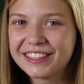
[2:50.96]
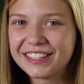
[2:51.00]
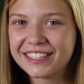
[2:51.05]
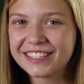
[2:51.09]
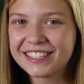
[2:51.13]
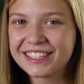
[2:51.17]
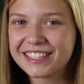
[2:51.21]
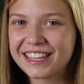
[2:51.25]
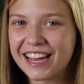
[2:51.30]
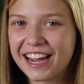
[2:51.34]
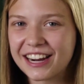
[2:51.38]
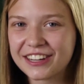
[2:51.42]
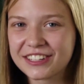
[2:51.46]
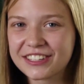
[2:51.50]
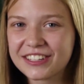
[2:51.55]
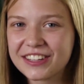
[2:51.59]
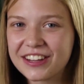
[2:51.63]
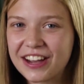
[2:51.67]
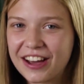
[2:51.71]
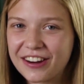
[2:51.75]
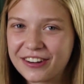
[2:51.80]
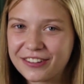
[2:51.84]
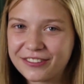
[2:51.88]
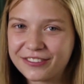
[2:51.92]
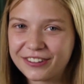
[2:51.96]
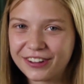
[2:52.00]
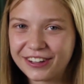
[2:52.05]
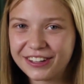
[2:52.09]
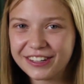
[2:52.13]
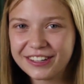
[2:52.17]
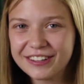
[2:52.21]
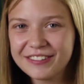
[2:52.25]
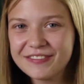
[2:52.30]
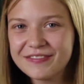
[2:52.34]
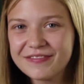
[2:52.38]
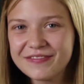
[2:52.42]
this is actually kind of
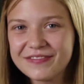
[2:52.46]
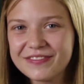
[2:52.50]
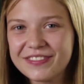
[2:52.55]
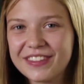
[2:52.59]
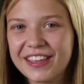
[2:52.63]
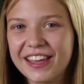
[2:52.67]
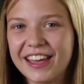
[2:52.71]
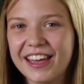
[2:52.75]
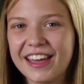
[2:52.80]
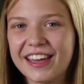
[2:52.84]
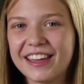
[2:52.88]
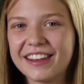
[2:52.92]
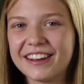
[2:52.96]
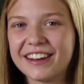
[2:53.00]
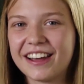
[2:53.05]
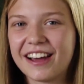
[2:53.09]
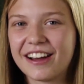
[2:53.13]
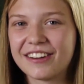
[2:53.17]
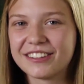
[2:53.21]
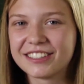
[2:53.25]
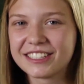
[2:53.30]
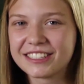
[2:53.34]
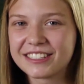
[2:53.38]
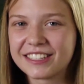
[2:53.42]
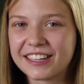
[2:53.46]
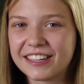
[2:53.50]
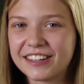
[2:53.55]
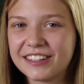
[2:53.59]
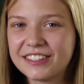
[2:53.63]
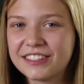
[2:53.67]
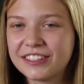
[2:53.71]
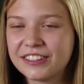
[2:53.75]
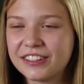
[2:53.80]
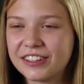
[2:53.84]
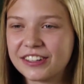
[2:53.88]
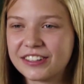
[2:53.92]
fun. And I was
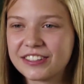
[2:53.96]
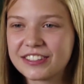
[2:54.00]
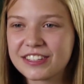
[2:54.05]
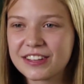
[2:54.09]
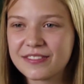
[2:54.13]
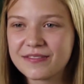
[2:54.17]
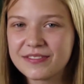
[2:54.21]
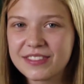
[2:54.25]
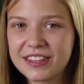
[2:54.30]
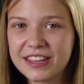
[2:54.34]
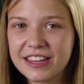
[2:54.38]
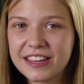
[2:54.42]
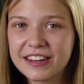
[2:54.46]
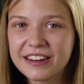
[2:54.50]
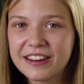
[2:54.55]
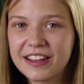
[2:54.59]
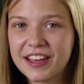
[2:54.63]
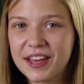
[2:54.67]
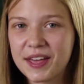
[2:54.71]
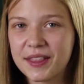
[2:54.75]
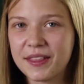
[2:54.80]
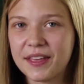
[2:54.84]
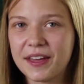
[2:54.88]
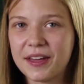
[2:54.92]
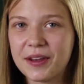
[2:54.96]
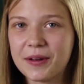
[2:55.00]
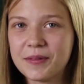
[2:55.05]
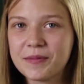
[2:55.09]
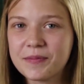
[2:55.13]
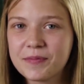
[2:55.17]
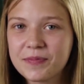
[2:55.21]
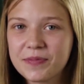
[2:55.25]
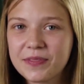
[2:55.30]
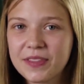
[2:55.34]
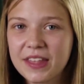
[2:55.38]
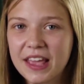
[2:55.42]
excited to learn something. And then
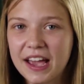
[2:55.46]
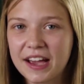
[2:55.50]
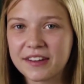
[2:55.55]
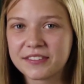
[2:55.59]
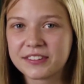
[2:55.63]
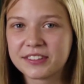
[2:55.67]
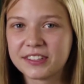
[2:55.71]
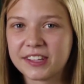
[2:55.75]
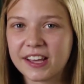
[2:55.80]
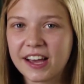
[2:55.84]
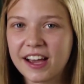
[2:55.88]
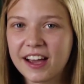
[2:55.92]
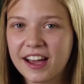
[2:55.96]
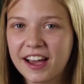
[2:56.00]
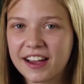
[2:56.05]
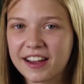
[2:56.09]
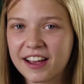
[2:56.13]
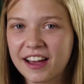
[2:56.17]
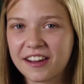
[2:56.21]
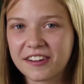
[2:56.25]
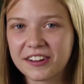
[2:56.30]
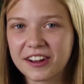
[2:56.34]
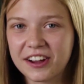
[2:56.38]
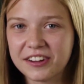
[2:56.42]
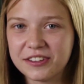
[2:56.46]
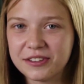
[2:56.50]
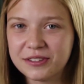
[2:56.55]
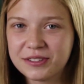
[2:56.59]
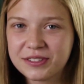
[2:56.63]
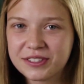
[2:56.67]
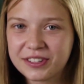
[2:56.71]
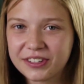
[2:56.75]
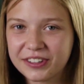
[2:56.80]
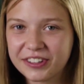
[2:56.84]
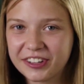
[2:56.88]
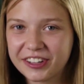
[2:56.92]
after that, I kind of got
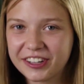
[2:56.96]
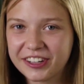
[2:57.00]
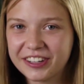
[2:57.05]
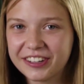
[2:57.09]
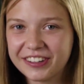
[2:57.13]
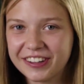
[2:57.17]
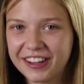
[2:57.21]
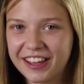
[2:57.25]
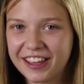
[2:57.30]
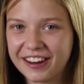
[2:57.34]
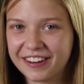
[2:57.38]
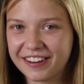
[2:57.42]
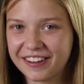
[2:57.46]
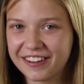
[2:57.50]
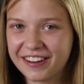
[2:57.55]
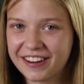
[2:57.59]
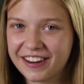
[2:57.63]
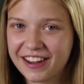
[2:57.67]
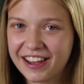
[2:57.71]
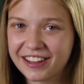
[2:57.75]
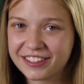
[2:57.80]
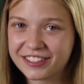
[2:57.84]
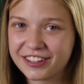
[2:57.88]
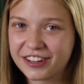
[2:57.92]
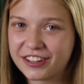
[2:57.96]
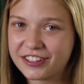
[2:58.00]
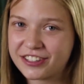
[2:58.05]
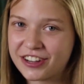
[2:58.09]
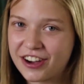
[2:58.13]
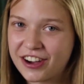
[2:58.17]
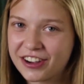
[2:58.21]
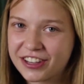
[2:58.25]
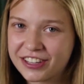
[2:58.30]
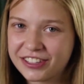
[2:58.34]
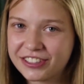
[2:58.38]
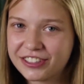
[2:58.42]
used to her, and I started
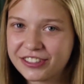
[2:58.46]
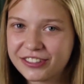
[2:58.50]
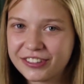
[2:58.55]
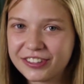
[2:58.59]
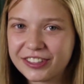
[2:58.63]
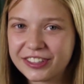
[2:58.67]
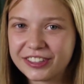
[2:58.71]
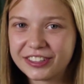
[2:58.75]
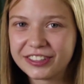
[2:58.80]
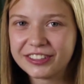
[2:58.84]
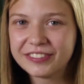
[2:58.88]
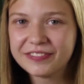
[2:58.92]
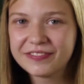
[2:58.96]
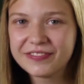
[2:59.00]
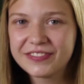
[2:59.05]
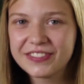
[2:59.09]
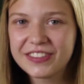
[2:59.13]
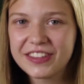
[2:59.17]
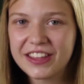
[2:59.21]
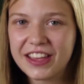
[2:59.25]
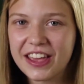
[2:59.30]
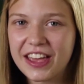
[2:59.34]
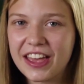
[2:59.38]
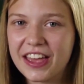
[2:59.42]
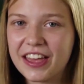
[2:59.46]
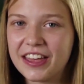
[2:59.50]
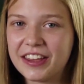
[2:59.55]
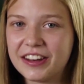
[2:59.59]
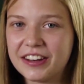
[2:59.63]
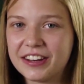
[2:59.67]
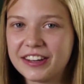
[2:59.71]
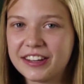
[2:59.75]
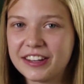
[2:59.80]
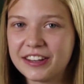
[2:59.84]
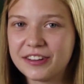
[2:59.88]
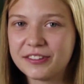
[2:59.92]
talking to her.
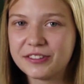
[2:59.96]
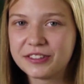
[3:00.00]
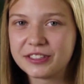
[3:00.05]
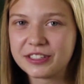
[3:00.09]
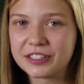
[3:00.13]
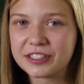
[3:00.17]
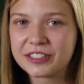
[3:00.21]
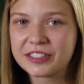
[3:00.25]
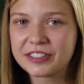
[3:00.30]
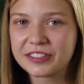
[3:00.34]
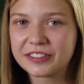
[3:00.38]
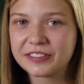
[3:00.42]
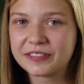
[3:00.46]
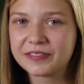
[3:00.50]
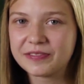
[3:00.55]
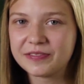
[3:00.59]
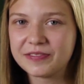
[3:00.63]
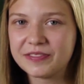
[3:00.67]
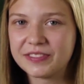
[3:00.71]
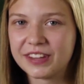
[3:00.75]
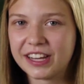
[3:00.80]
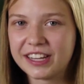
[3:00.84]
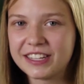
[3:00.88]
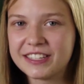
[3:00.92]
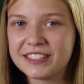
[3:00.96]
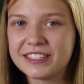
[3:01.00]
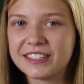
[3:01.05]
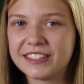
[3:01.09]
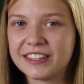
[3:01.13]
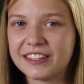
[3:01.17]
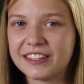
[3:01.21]
And it was just nice